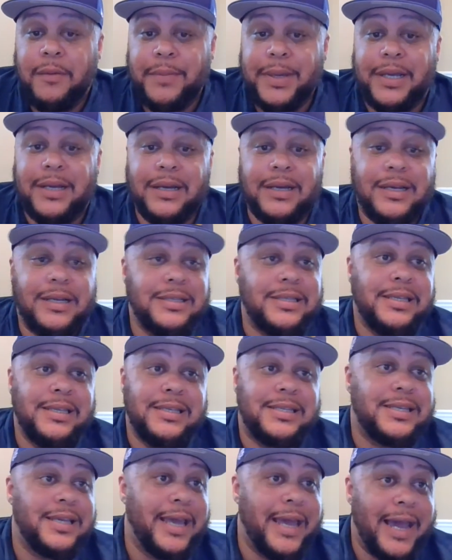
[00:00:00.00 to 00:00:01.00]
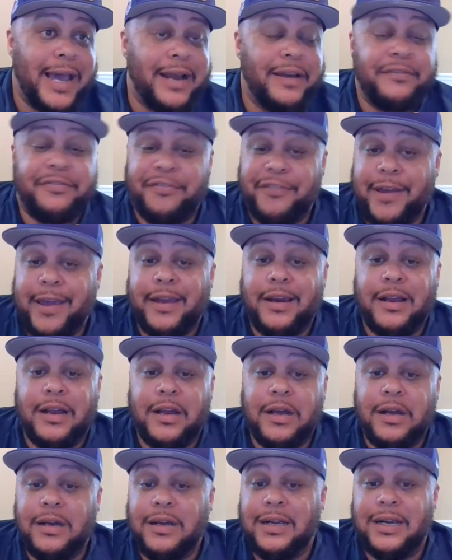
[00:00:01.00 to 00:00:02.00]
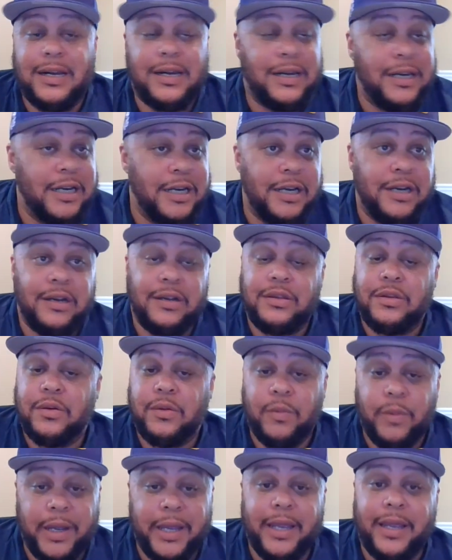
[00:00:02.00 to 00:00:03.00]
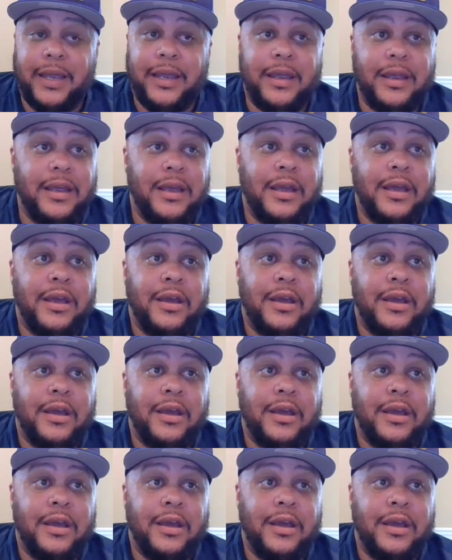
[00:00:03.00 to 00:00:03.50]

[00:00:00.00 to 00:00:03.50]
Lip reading: because he said Alan Faneca cleared the way